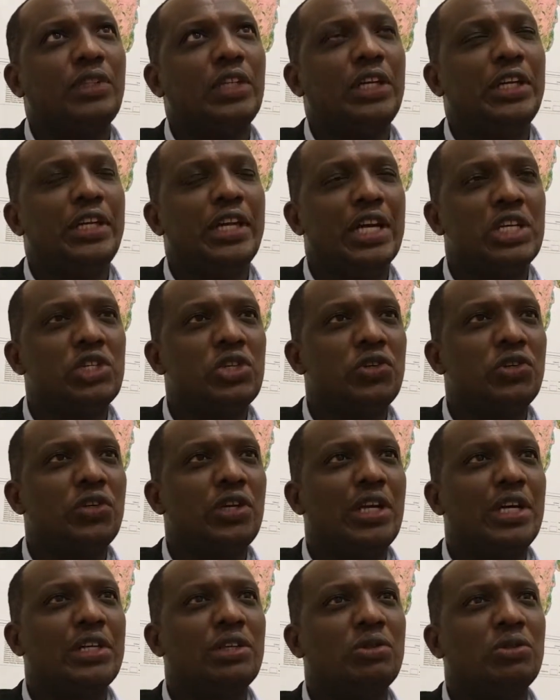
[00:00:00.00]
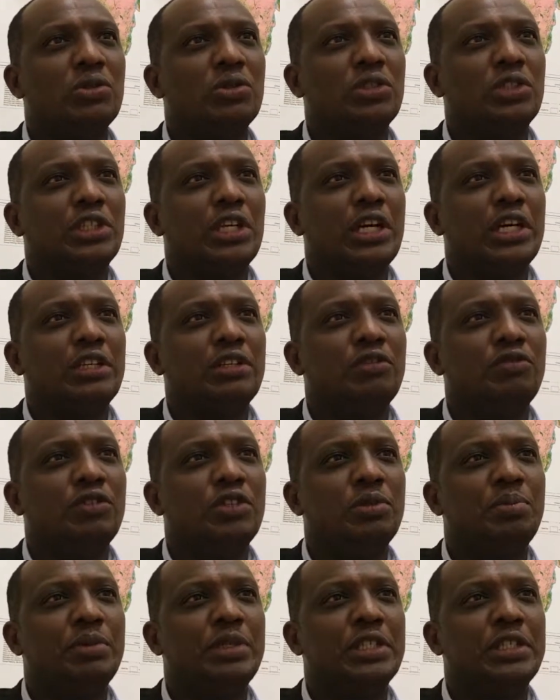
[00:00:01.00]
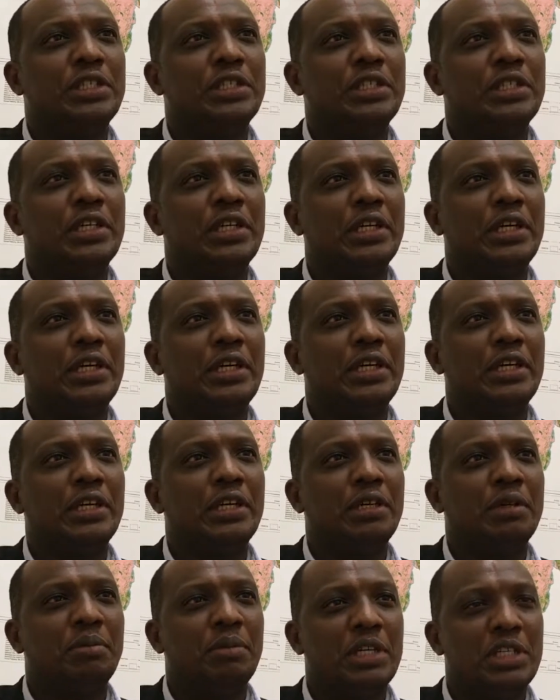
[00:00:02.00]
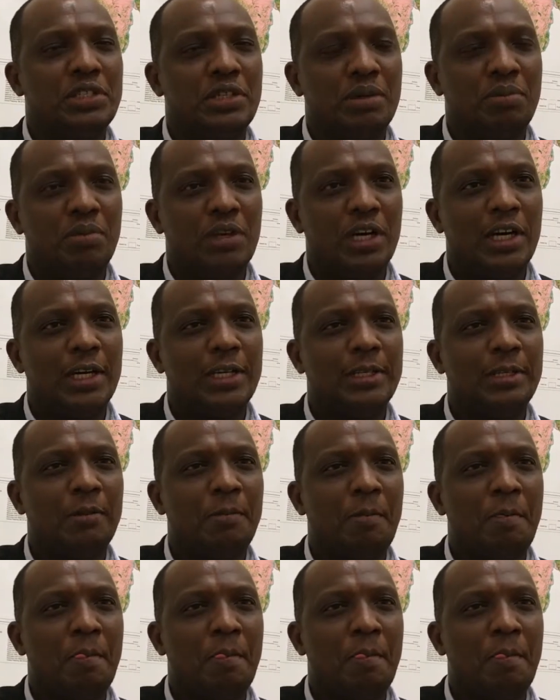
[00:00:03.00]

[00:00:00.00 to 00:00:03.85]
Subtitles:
National Land Use and Development Master Plan